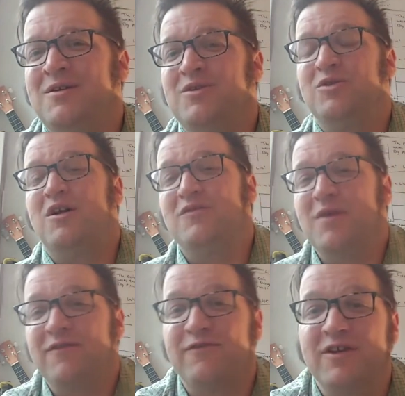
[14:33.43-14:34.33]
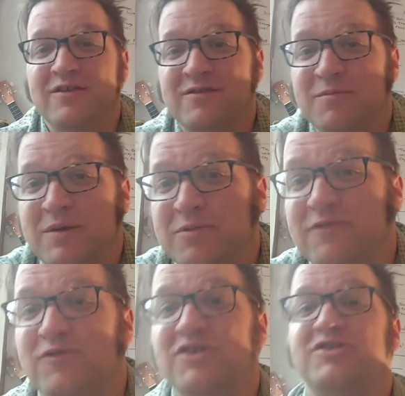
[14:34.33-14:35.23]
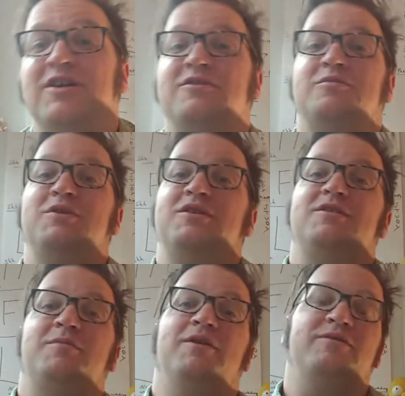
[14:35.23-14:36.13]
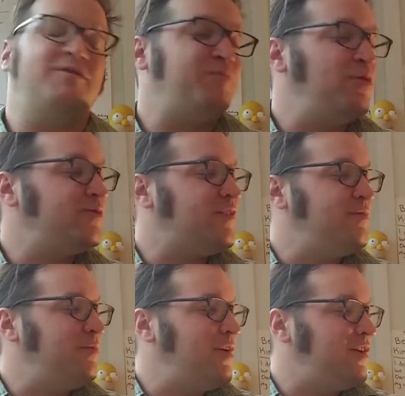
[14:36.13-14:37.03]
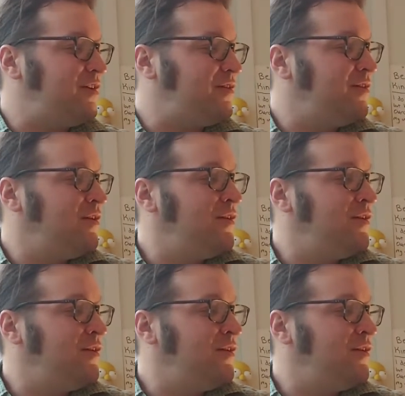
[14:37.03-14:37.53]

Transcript: A lot of my friends and people have reached out to me about these posts I've been making,